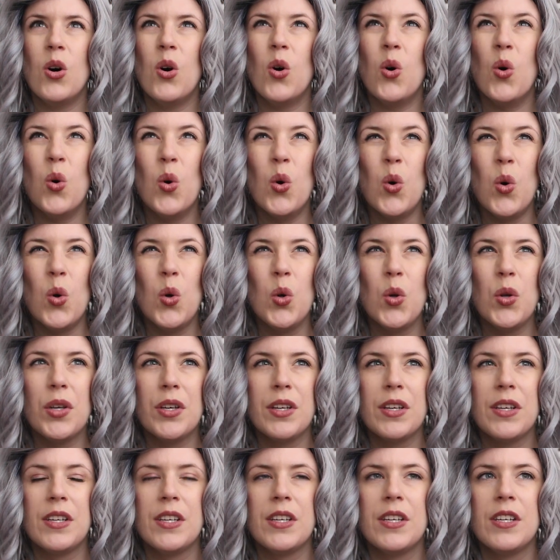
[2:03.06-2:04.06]

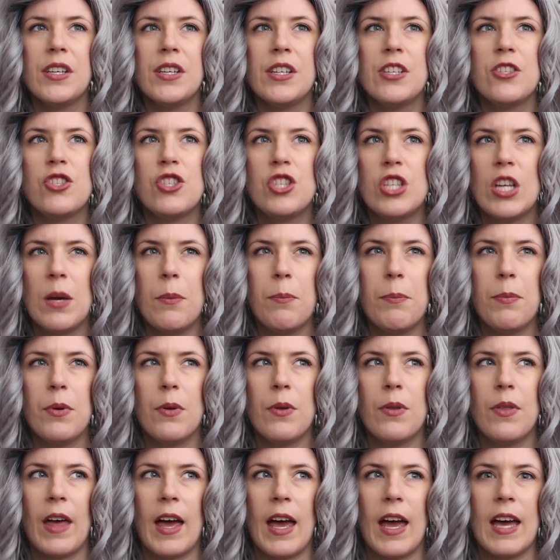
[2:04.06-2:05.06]
old
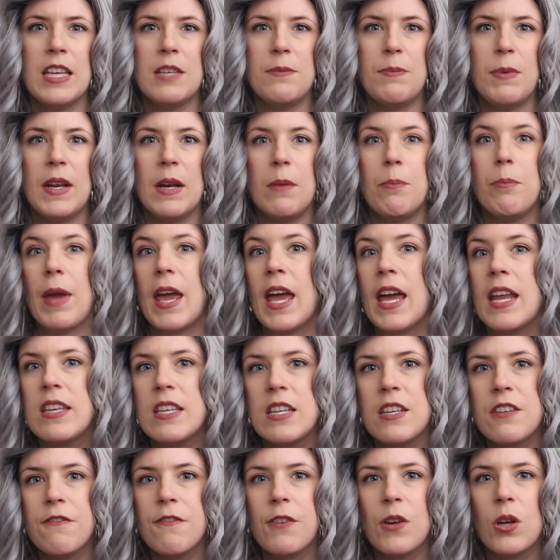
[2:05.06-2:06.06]
ship that has been
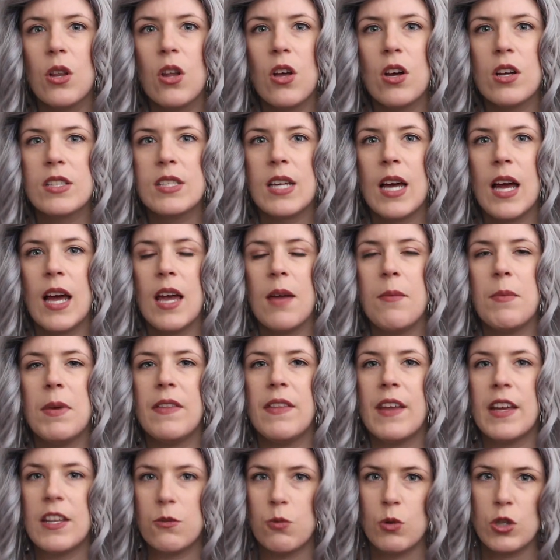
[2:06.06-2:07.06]
abandoned for a long time,
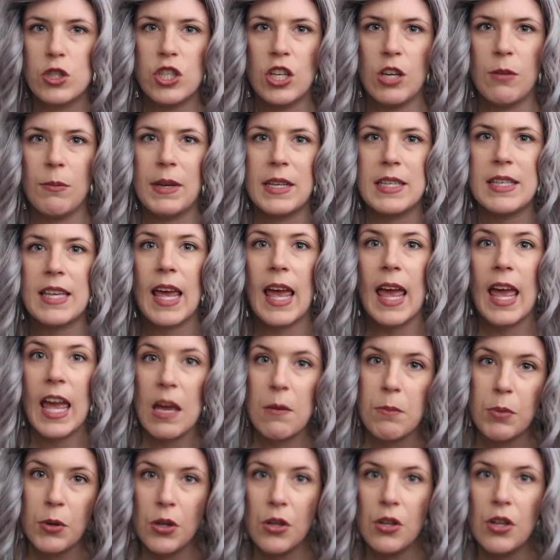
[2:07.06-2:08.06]
and that's where she meets
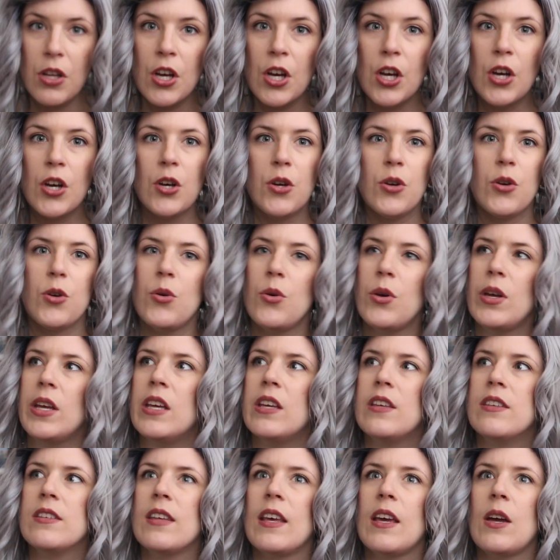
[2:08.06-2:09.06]
Abel, who
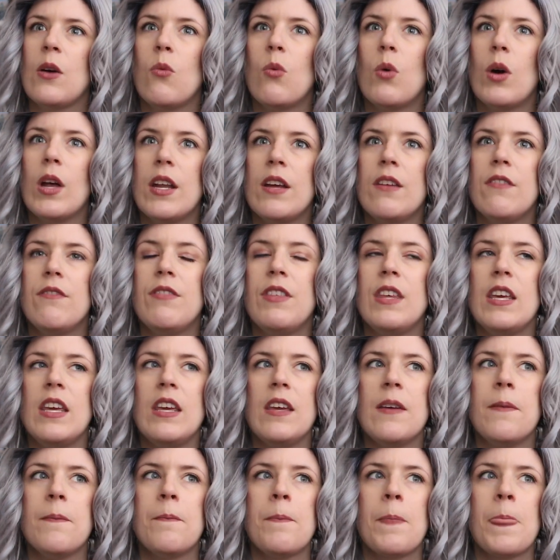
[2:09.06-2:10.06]
is like one of
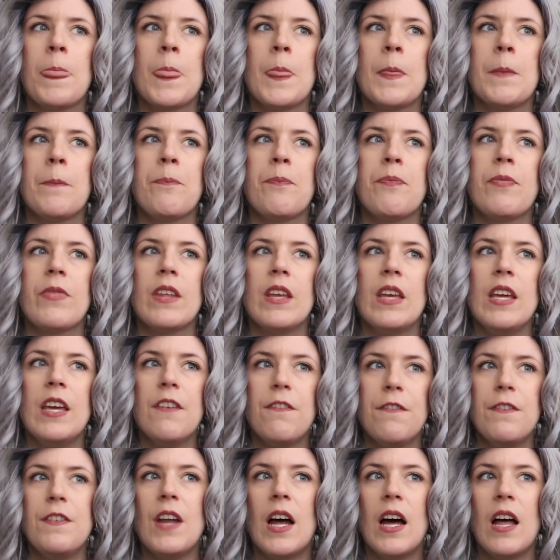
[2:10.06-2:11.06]
the,
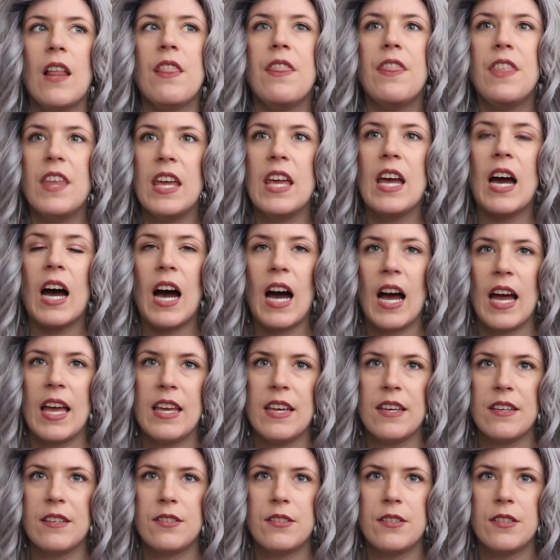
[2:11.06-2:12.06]
if not the
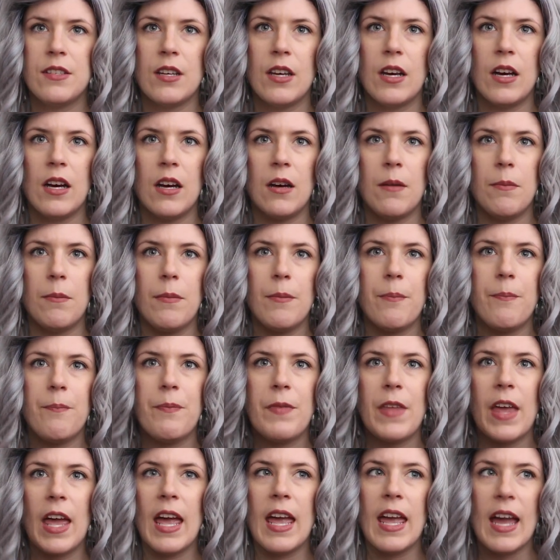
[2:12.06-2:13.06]
highest um,
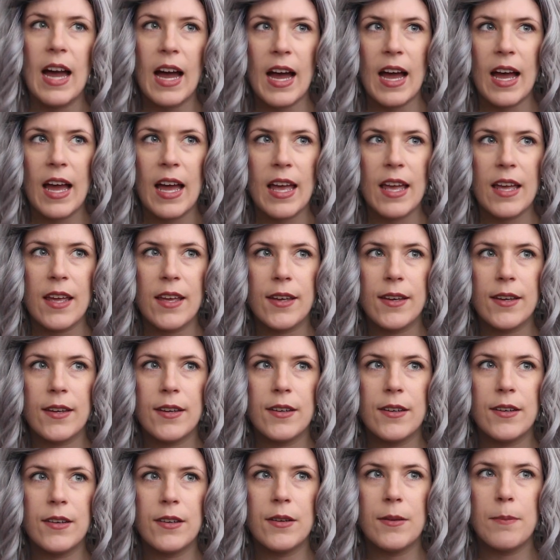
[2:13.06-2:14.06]

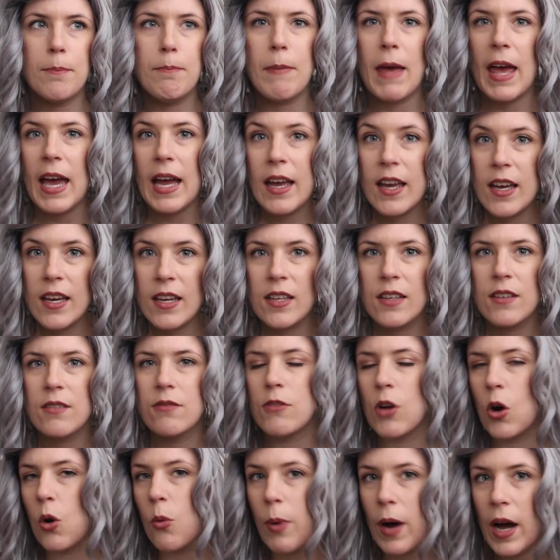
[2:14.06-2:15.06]
AI mech
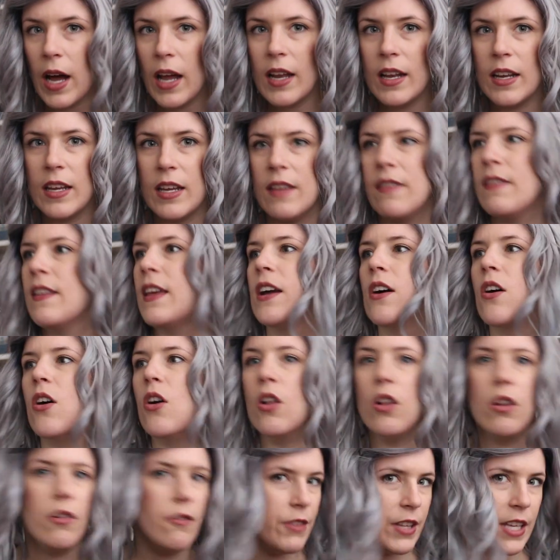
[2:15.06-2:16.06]
robot in like
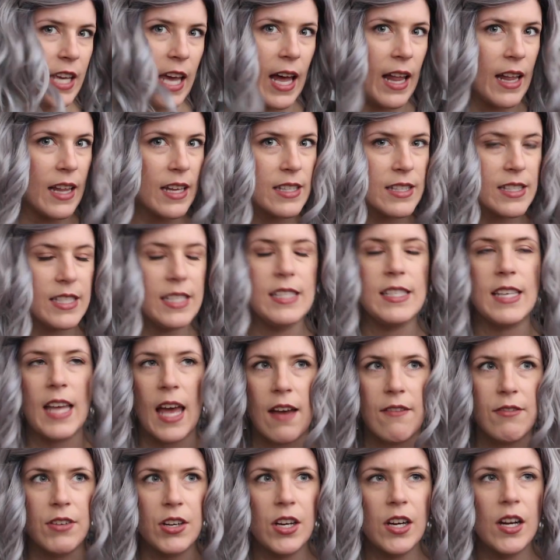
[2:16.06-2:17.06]
all of the galaxies
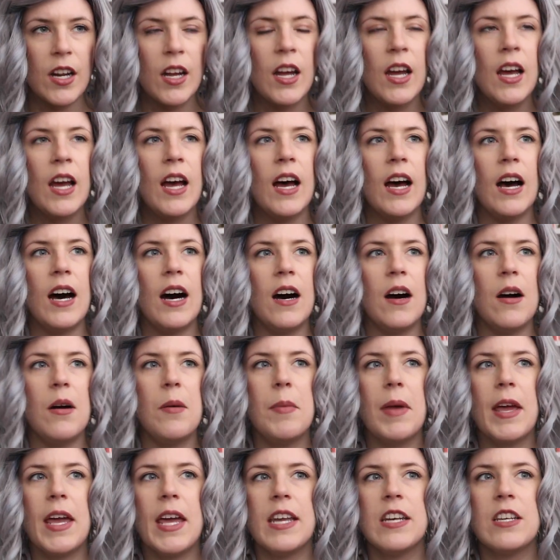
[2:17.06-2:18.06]
ever.
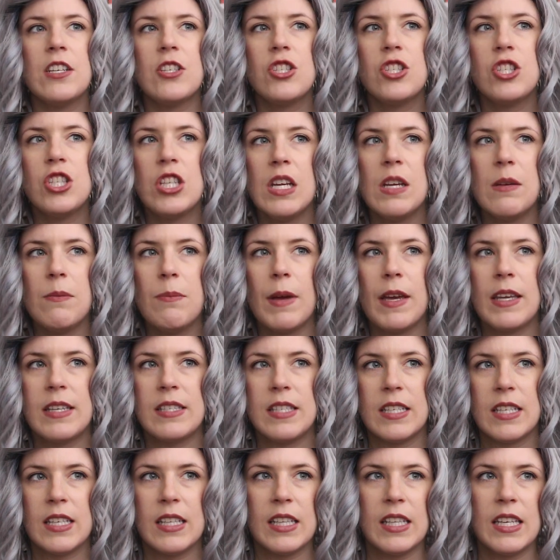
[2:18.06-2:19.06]
Um, and she
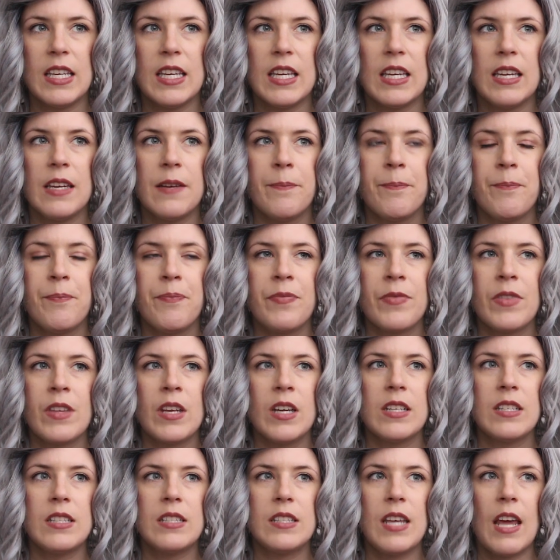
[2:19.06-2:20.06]
basically
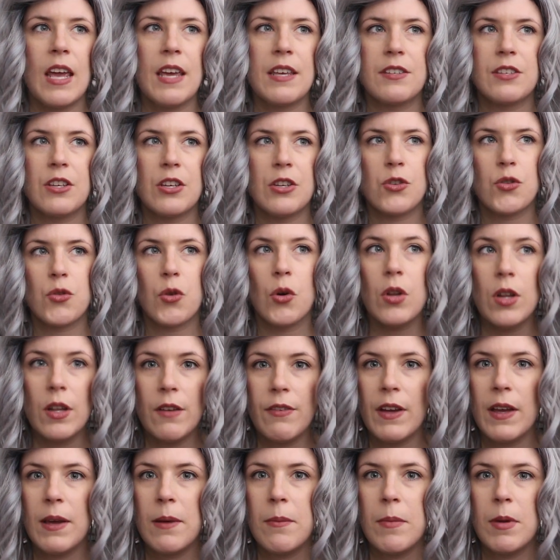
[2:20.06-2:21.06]
takes control
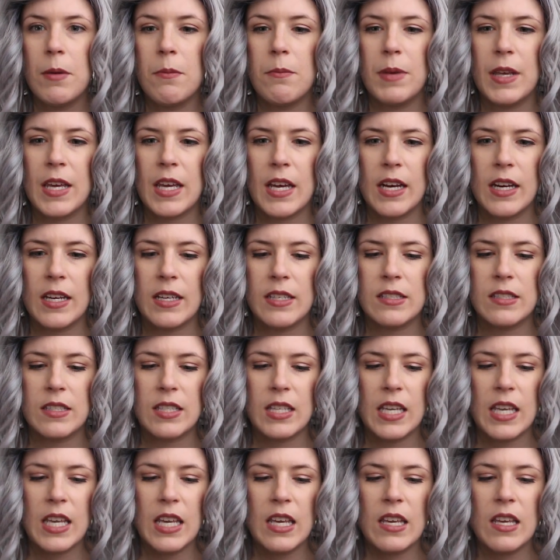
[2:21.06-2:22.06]
of him because
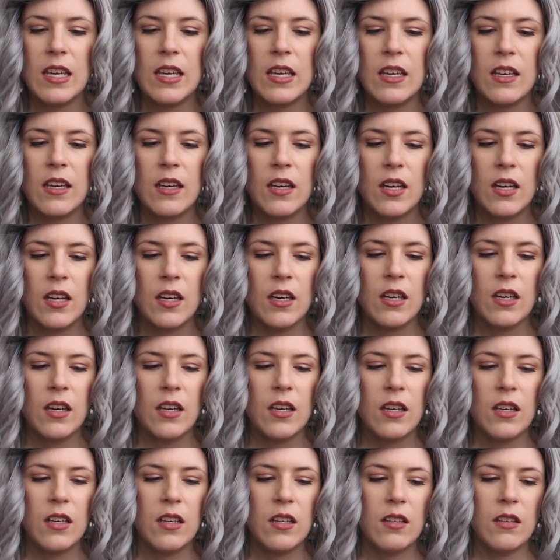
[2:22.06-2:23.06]
he
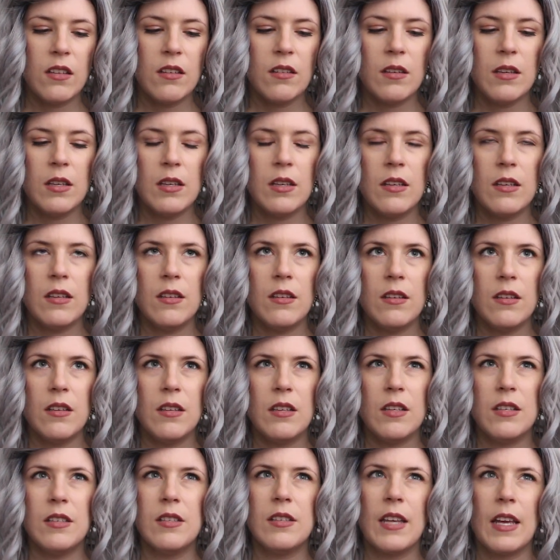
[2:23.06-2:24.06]

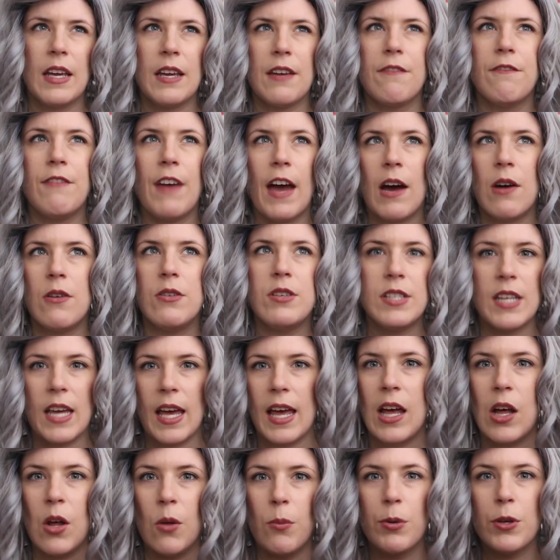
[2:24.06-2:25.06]
is like vowed to
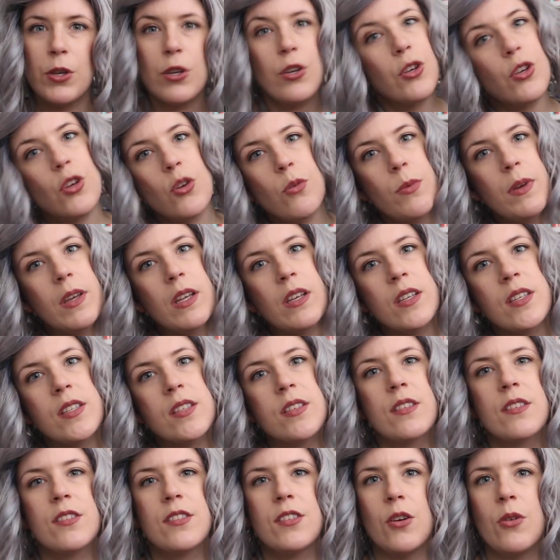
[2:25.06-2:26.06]
help humans.
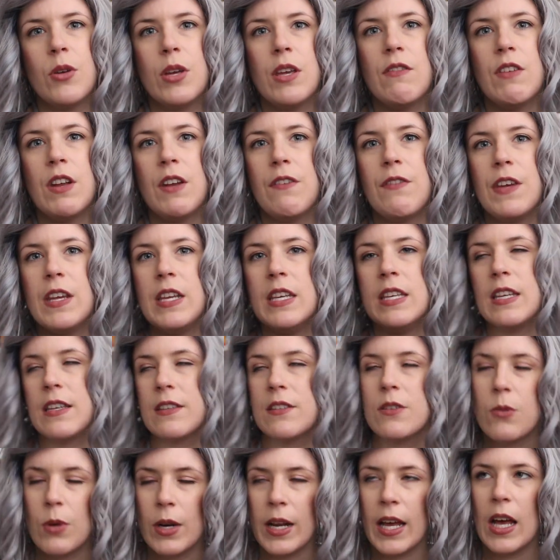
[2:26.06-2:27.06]
So even if he
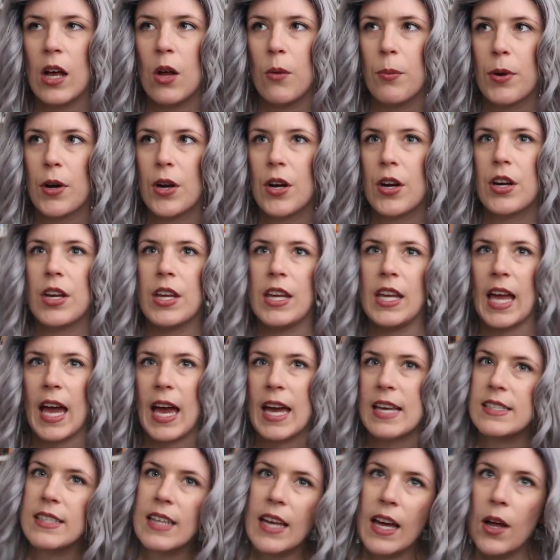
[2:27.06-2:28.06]
doesn't want to help her, he
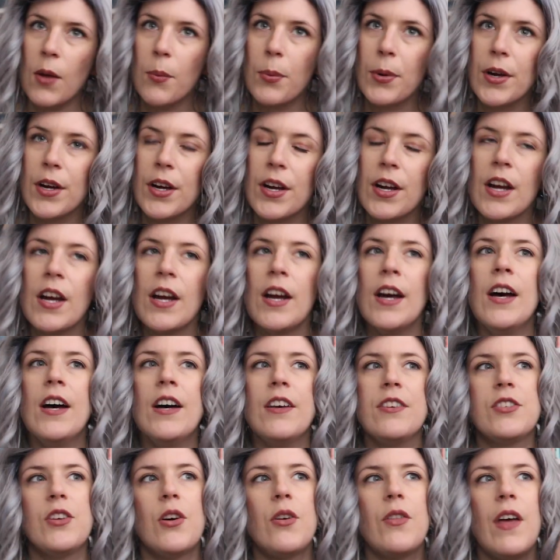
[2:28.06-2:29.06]
has to help her.
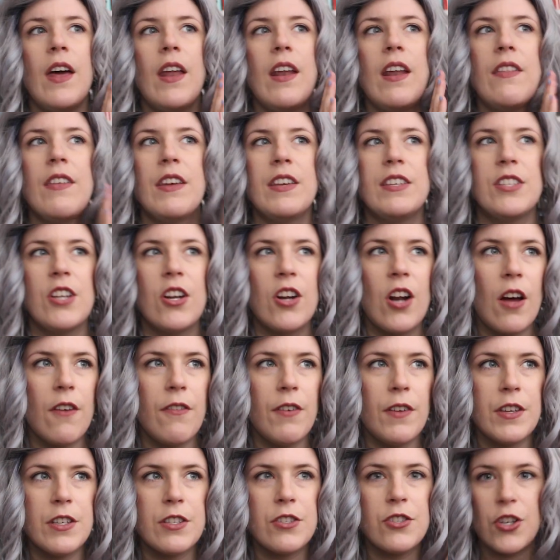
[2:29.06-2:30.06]
So then they start
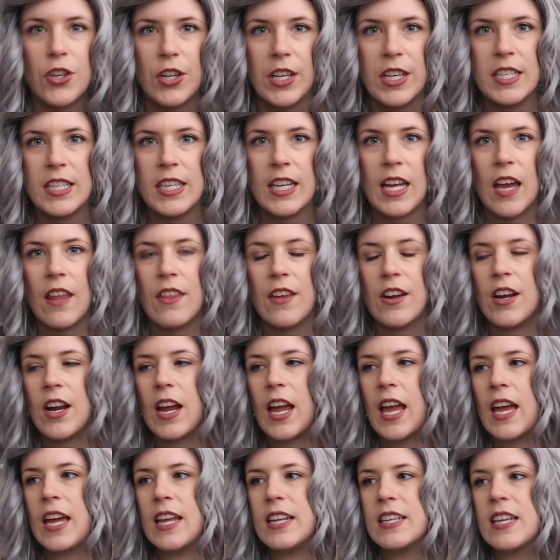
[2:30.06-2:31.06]
off on this journey together
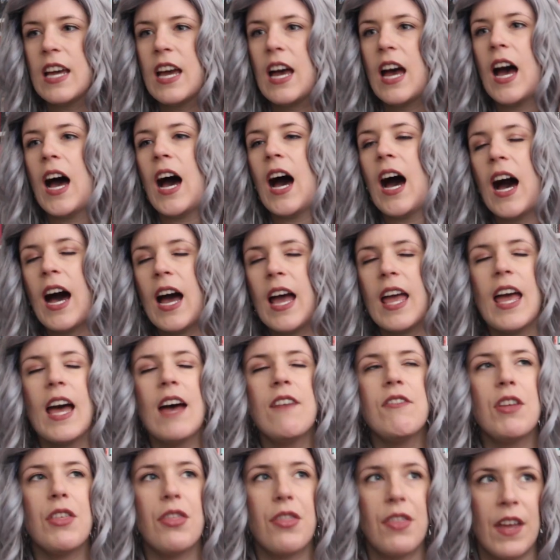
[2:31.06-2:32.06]
and I
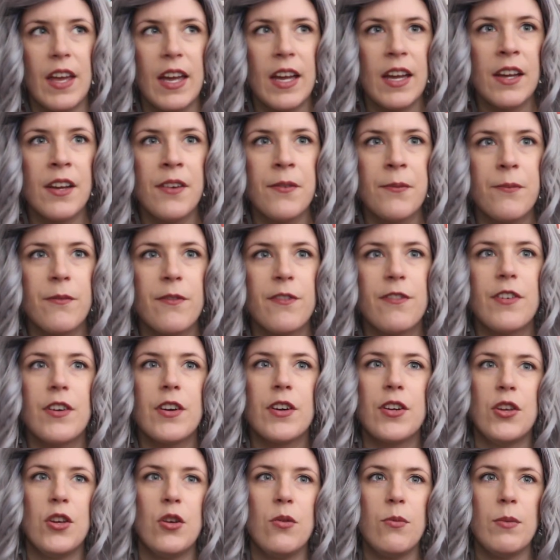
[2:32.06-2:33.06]
have a thing
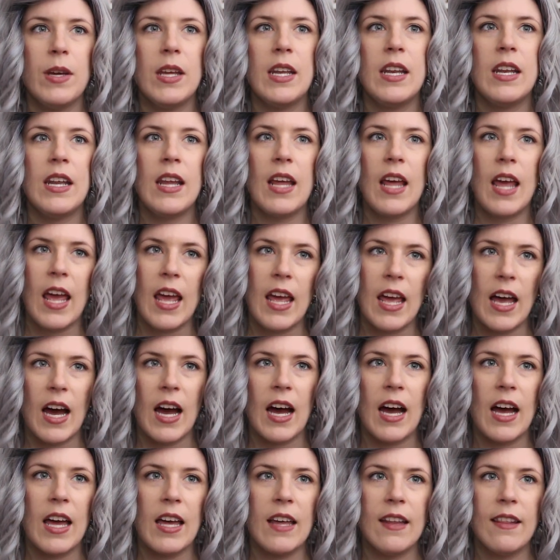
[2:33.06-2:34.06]
for human
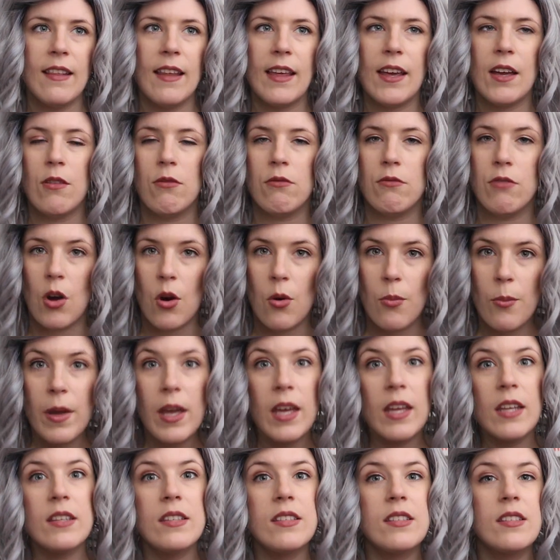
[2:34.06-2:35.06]
AI like
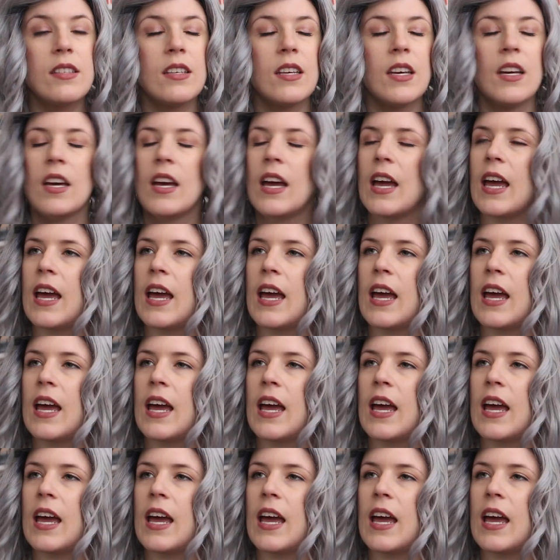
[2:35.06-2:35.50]
romance.